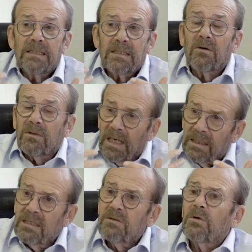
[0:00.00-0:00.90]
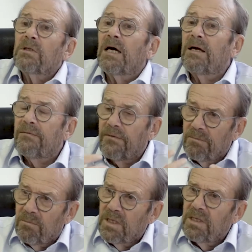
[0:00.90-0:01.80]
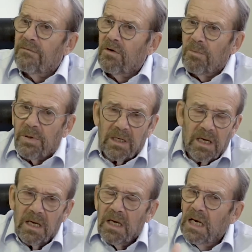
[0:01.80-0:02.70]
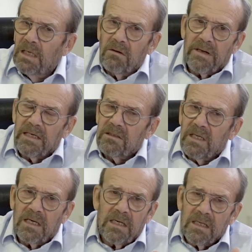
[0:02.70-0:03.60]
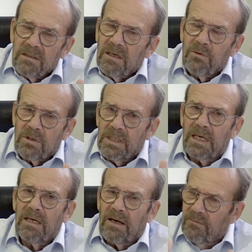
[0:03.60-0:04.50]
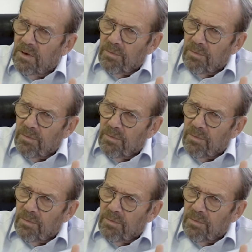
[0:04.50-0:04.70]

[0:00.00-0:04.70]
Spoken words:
So that is what I've been developing in the last 10 years, I would say. I've been